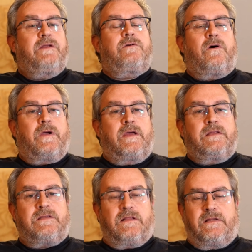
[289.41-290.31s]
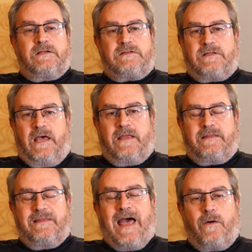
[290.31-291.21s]
knew going into this that
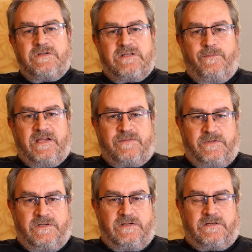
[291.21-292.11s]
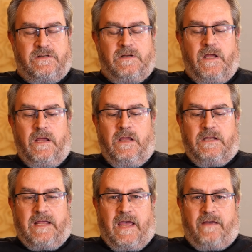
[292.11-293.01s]
that was the best position
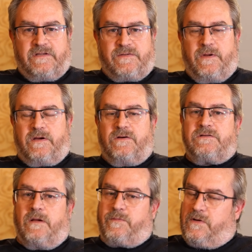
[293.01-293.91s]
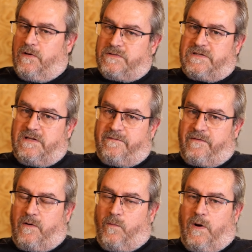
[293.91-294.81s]
to have the speakers up close to the
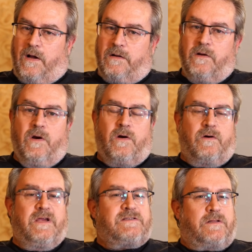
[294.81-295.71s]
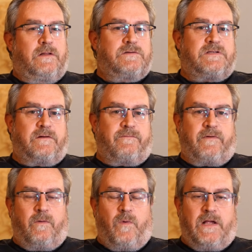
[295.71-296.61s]
front wall or as close to the
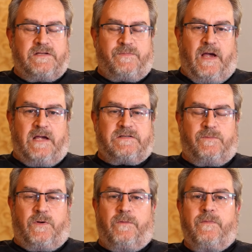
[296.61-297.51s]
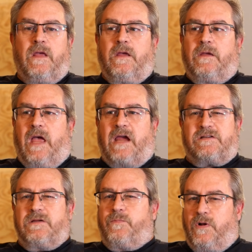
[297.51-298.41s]
front wall as possible.
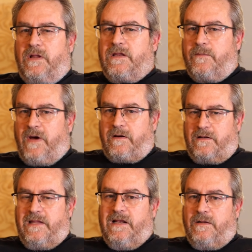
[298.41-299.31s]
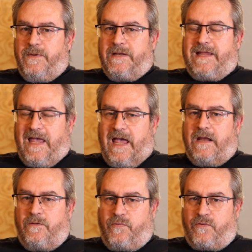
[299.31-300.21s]
Actually, pulling them out a little bit
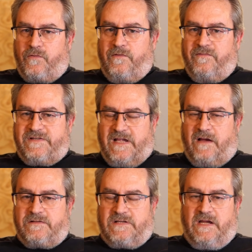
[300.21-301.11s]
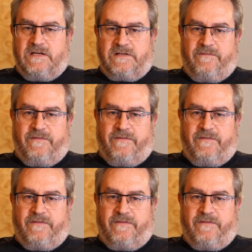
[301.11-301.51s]
can improve soundstage. I